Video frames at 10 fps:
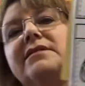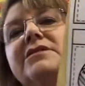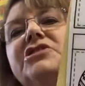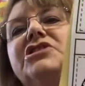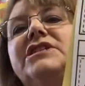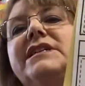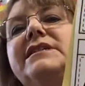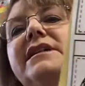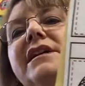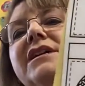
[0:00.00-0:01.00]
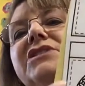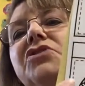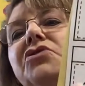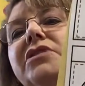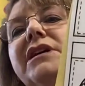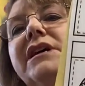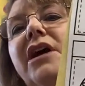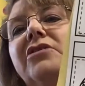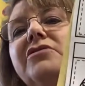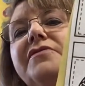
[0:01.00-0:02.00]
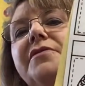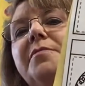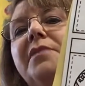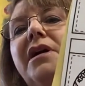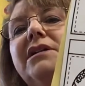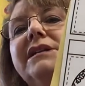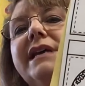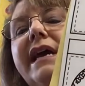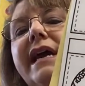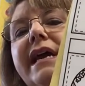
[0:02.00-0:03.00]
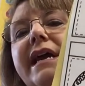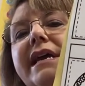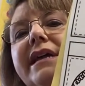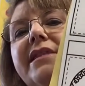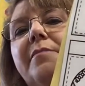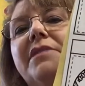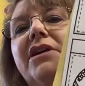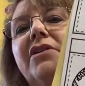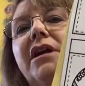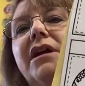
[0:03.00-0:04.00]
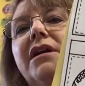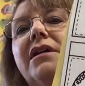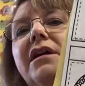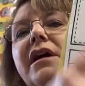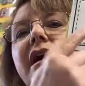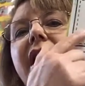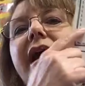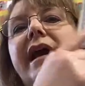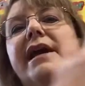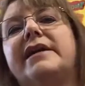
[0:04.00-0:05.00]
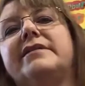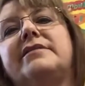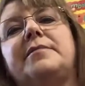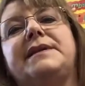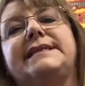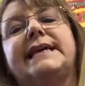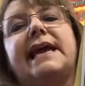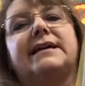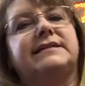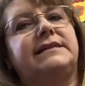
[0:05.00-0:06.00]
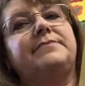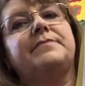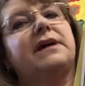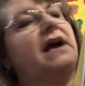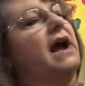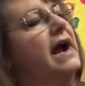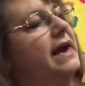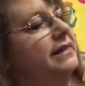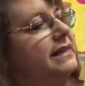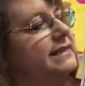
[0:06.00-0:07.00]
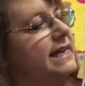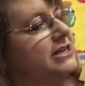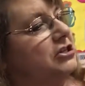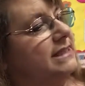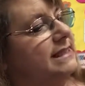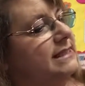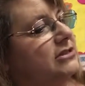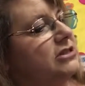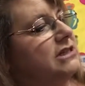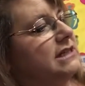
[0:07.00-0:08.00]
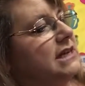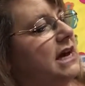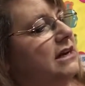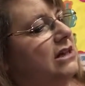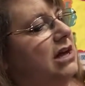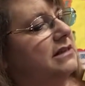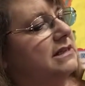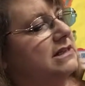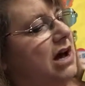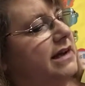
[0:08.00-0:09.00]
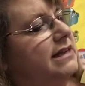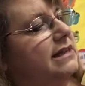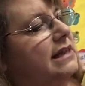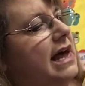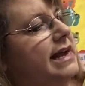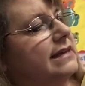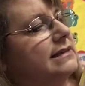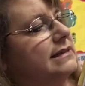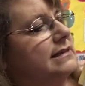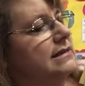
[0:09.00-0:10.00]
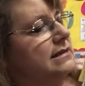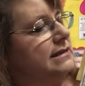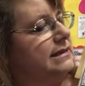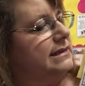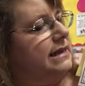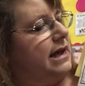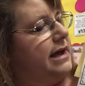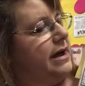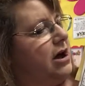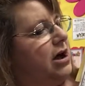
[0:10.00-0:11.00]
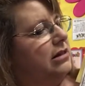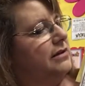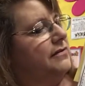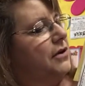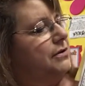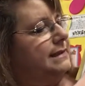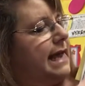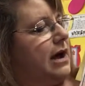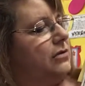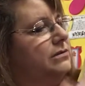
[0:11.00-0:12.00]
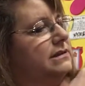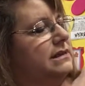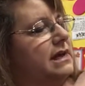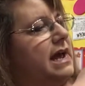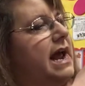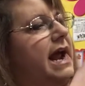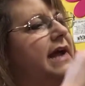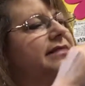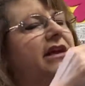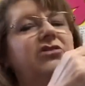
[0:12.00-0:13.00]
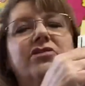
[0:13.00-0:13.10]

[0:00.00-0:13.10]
sheet. So you can color the football and the egg and the mirror and the piece of candy. And then take your scissors and cut along the dotted lines. Cut all of those out. And then you